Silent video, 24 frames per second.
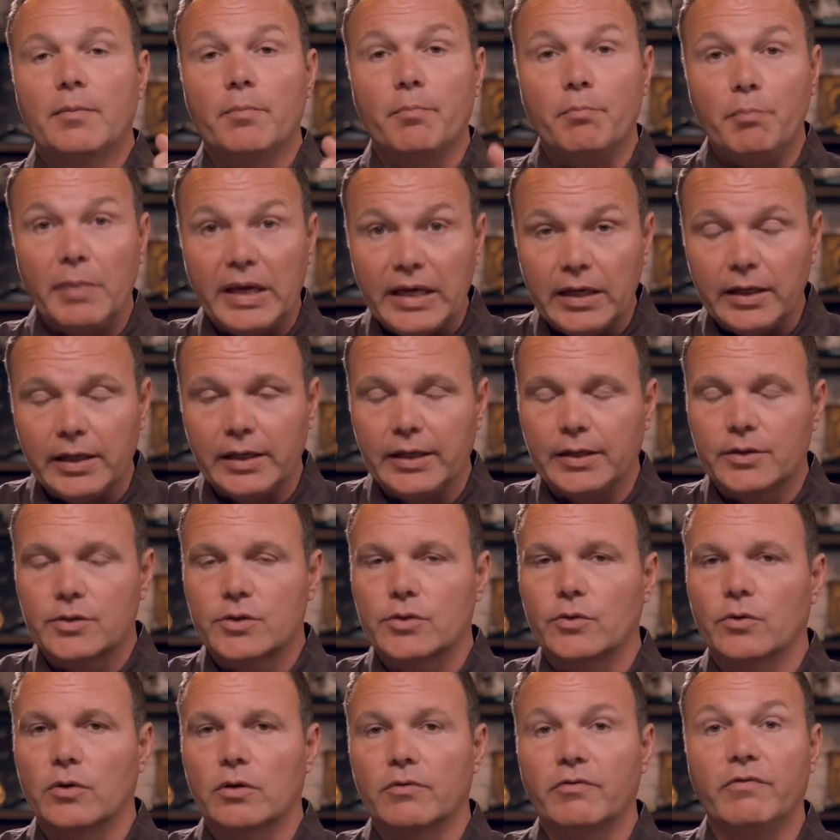
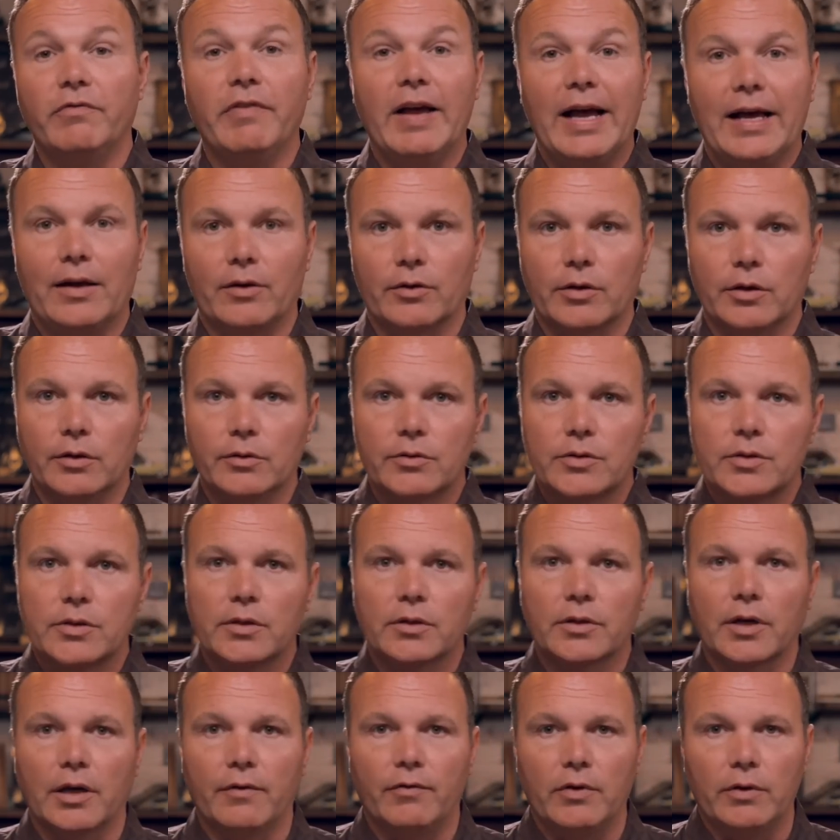meanings or values.
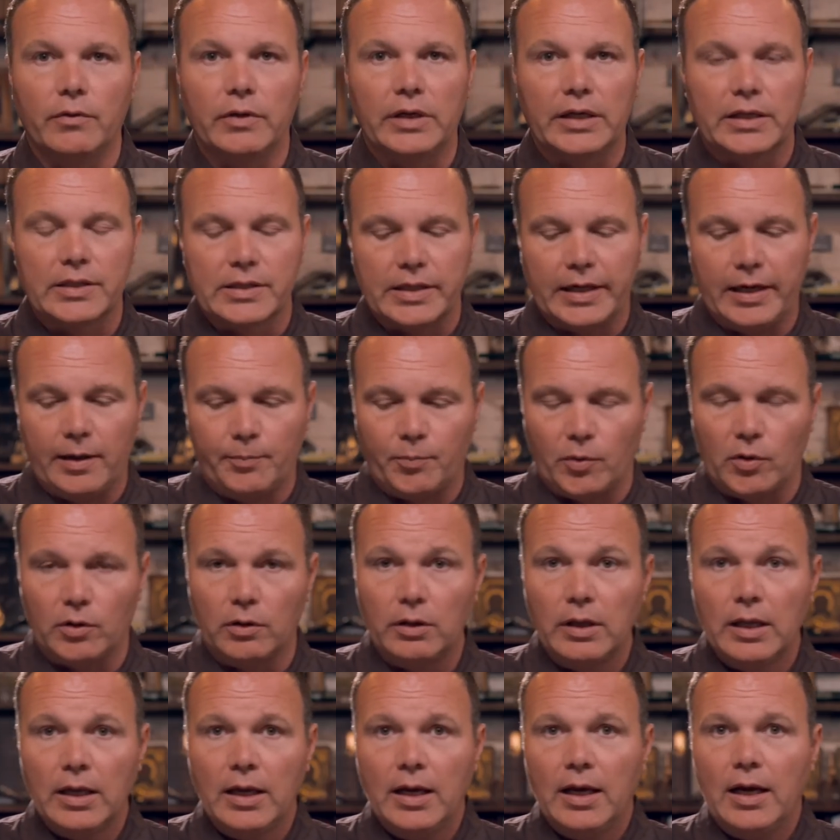I'll give you an example.